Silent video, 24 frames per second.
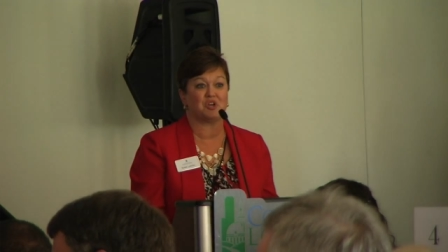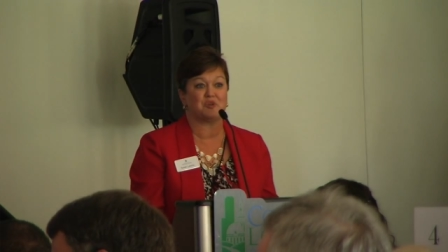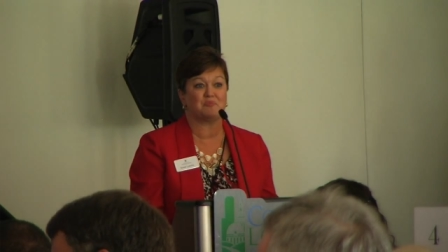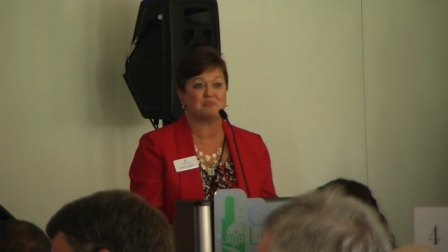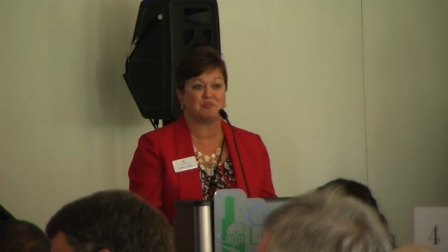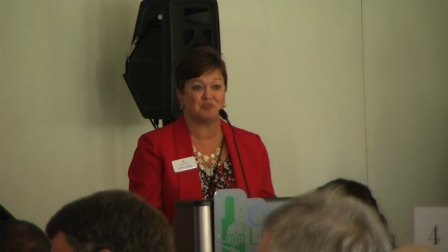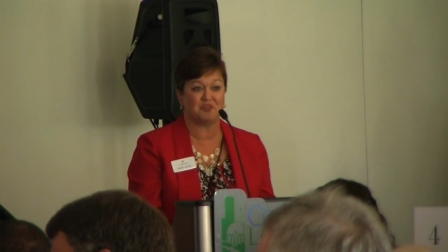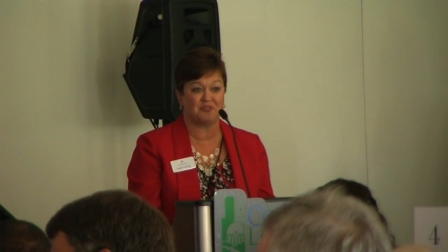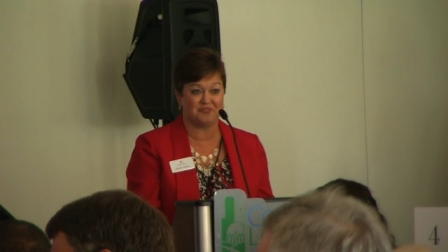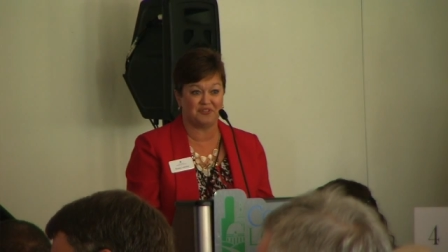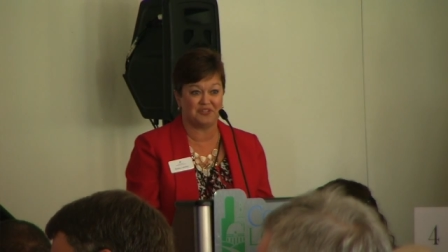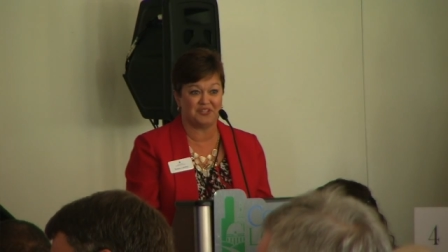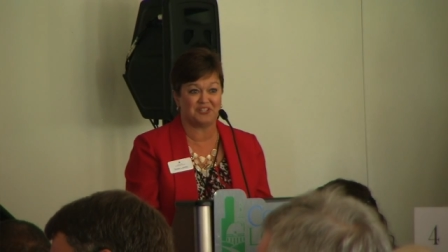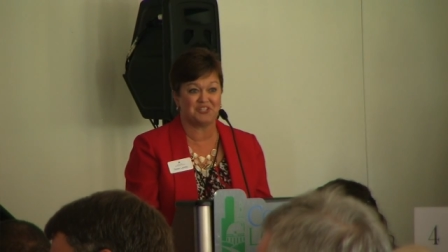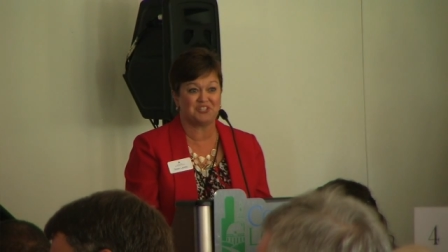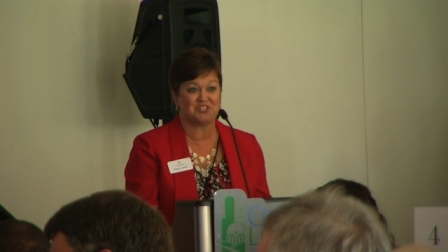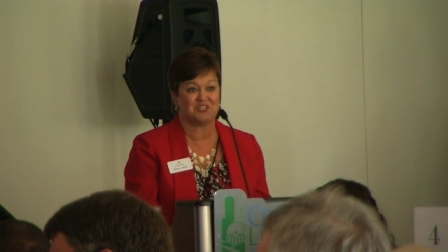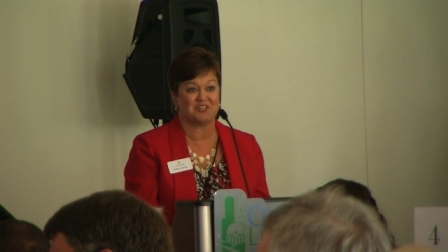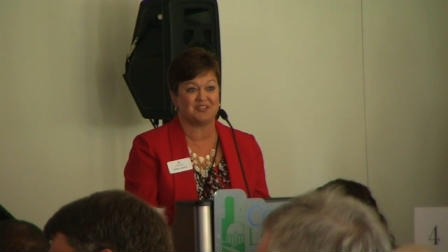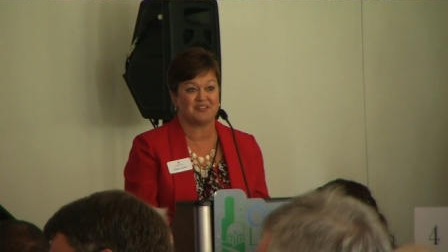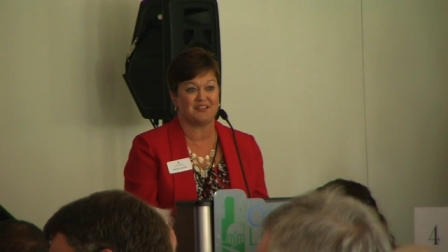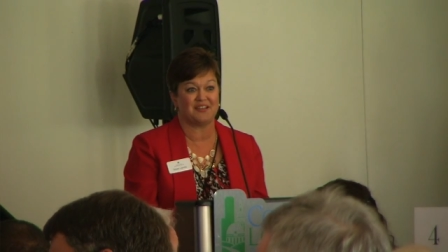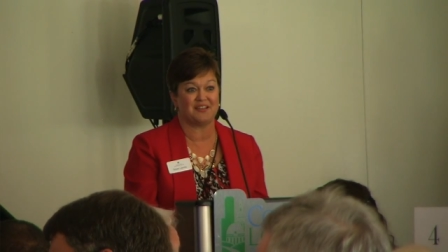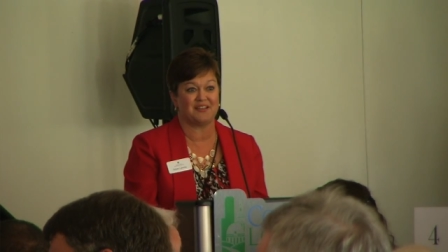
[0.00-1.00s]
our
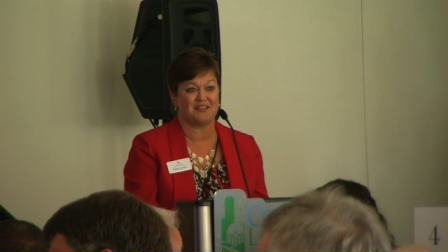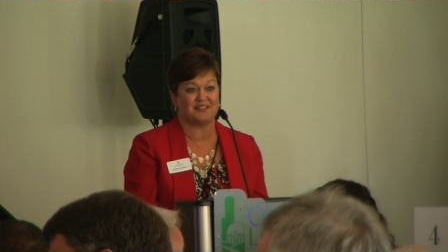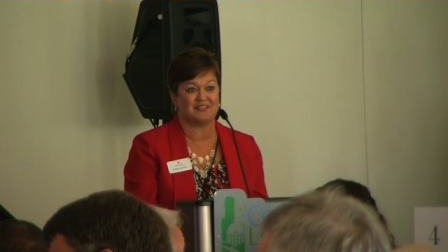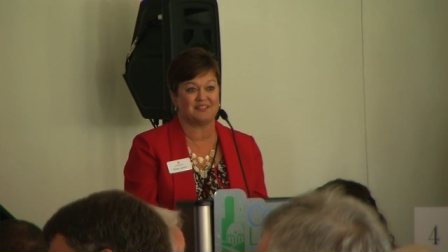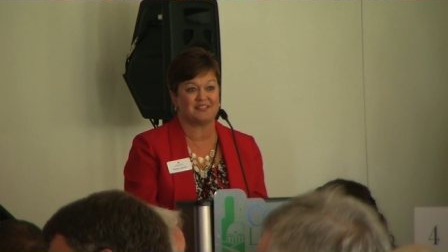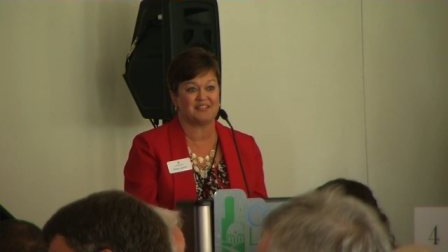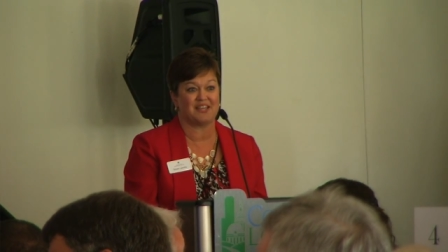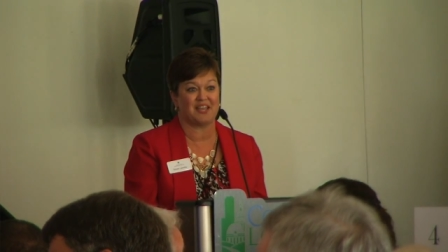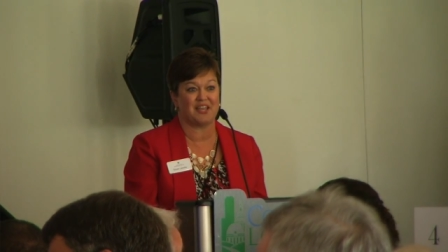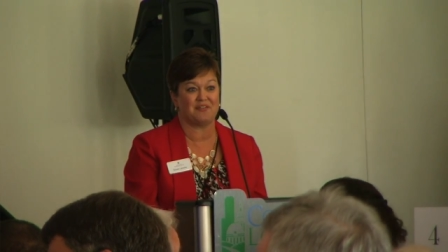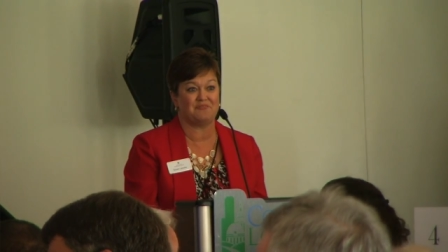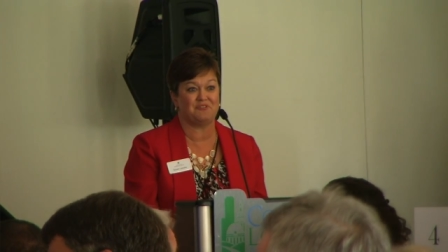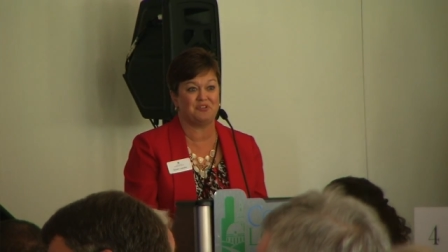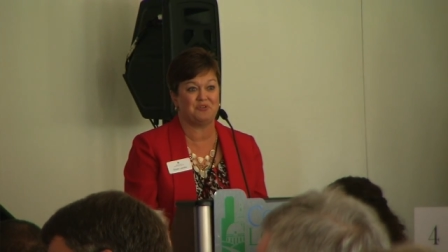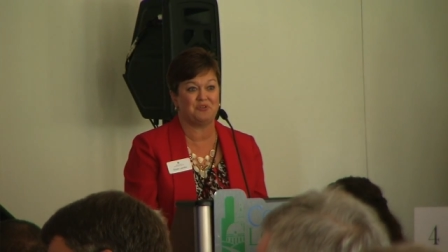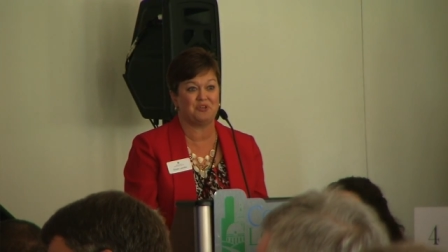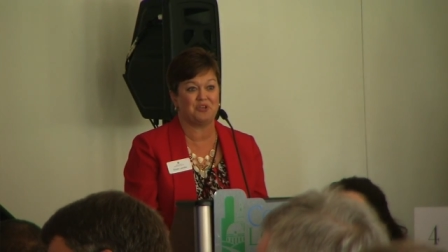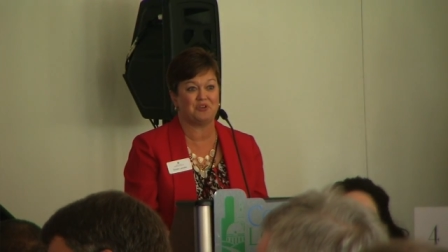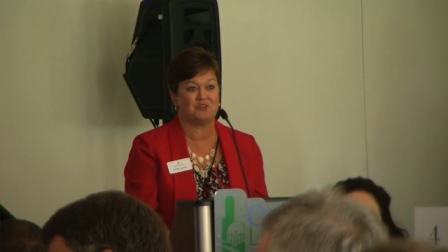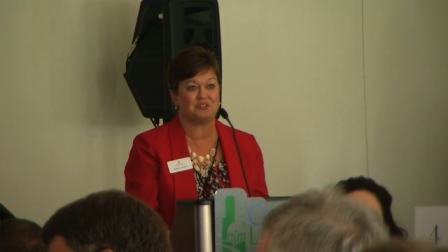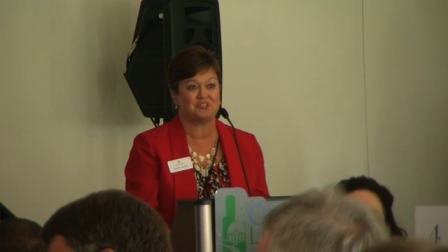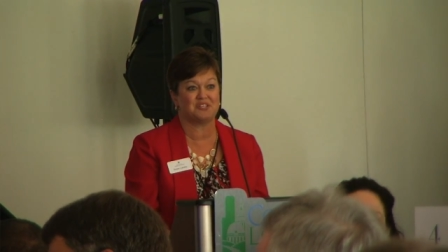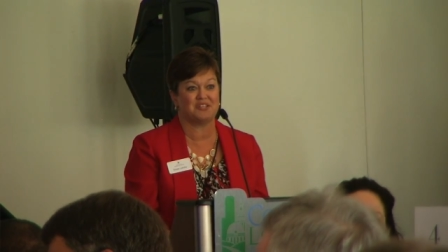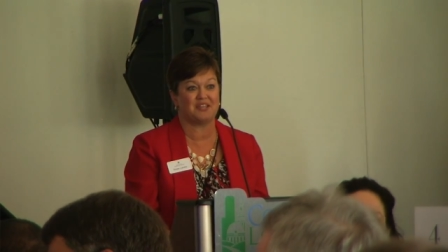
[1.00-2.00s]
privilege to have you
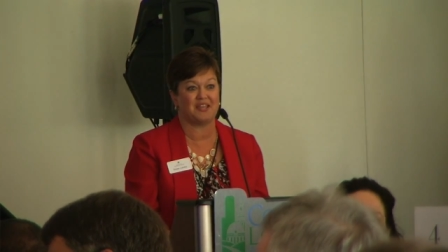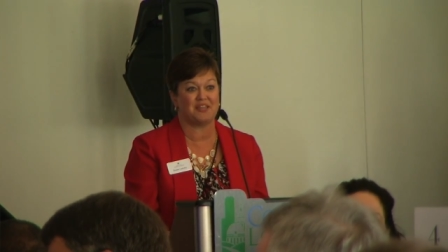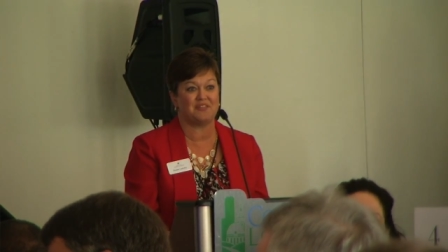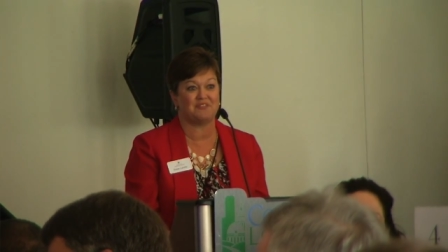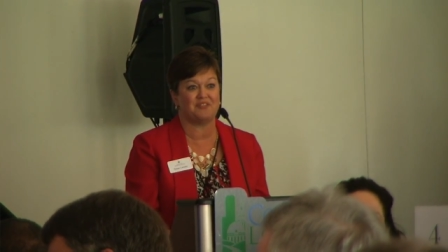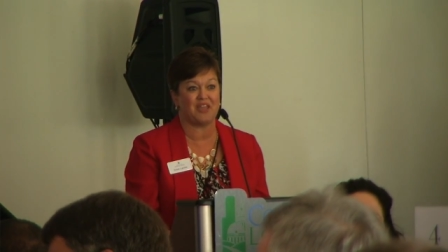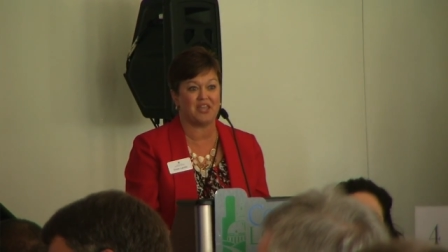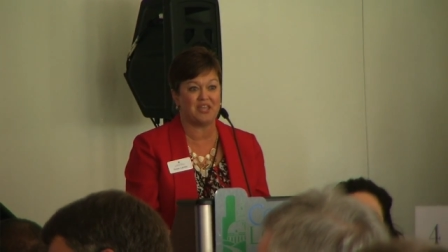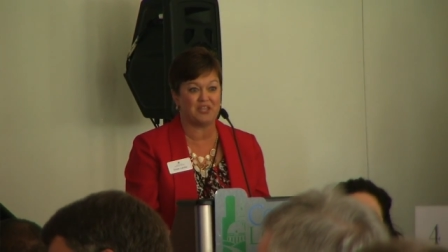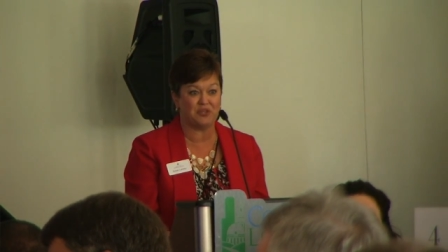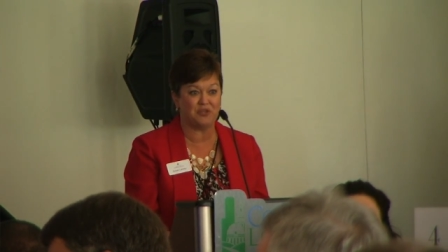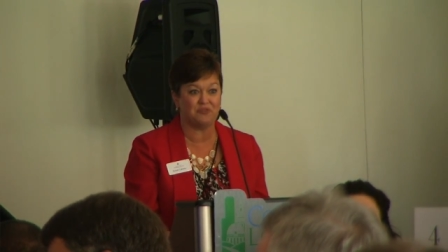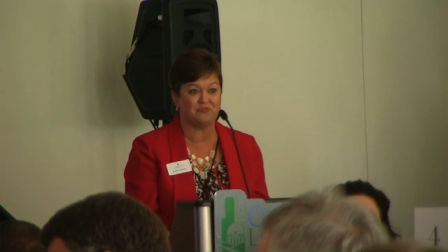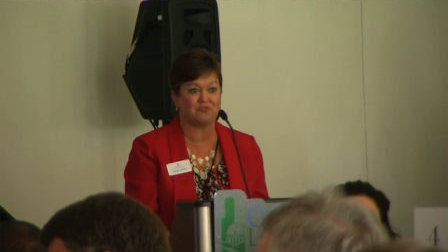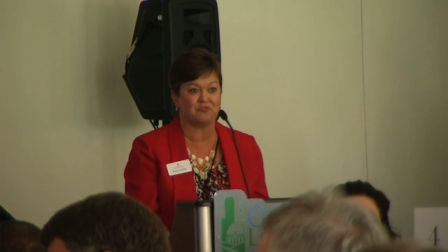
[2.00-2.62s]
here today. Thank you